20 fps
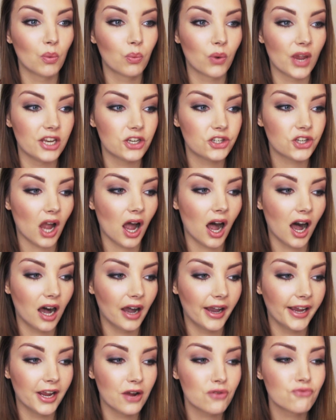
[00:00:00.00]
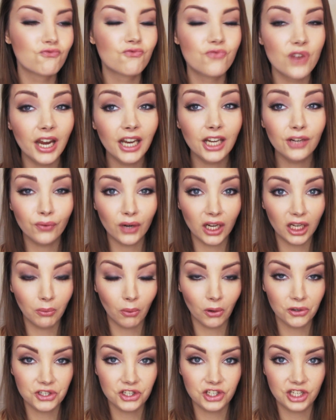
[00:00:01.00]
which I really
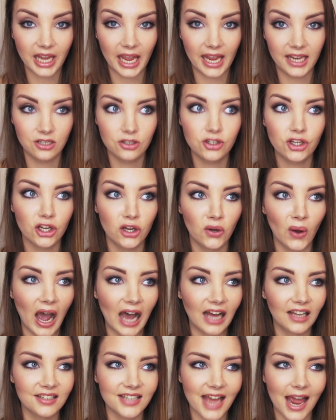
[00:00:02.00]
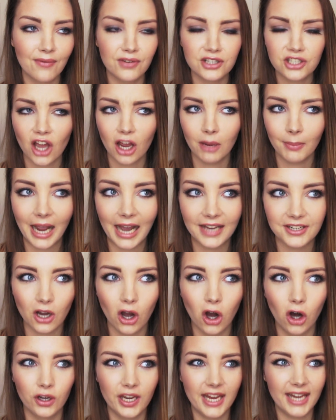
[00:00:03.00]
wanted to get into, and every time I had it
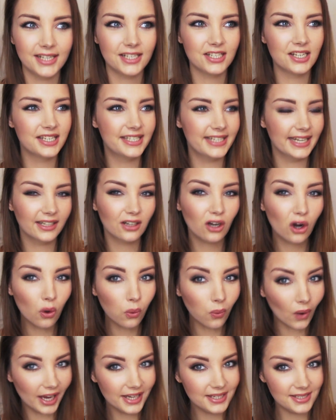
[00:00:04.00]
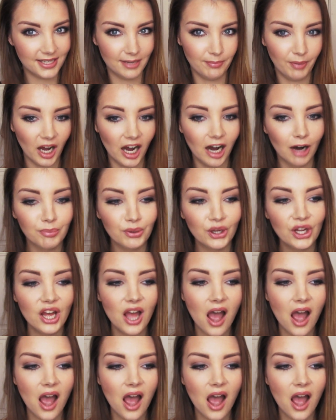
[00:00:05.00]
on, it didn't quite zip up,